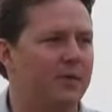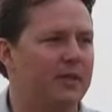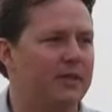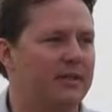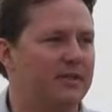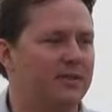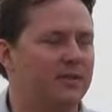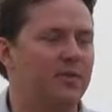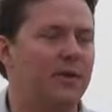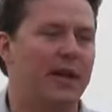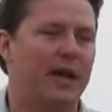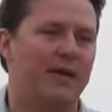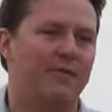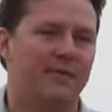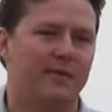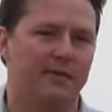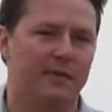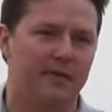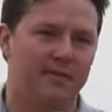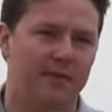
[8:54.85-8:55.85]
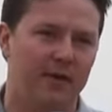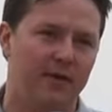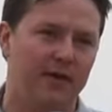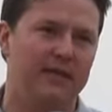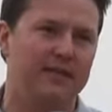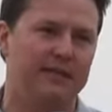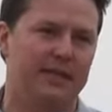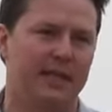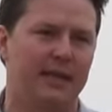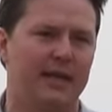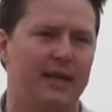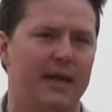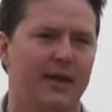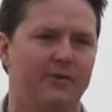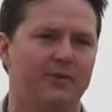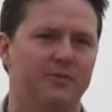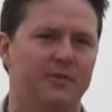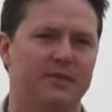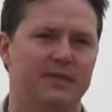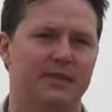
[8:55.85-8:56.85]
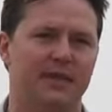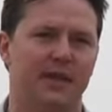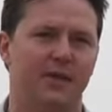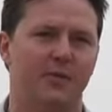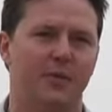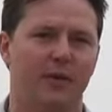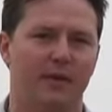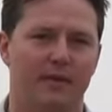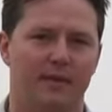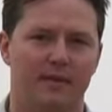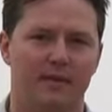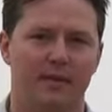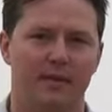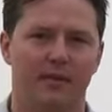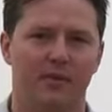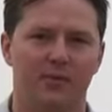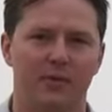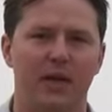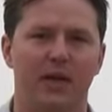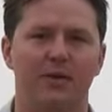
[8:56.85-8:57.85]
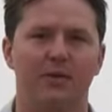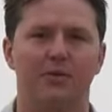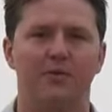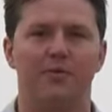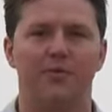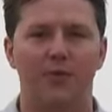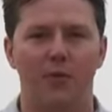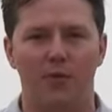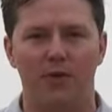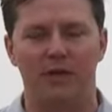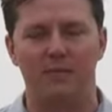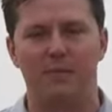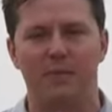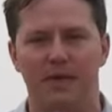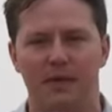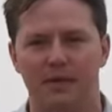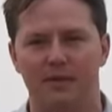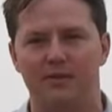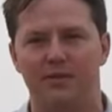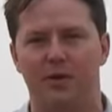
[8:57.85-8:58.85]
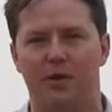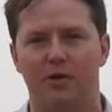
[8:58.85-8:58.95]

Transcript: we do have a very exciting announcement today with the $340 million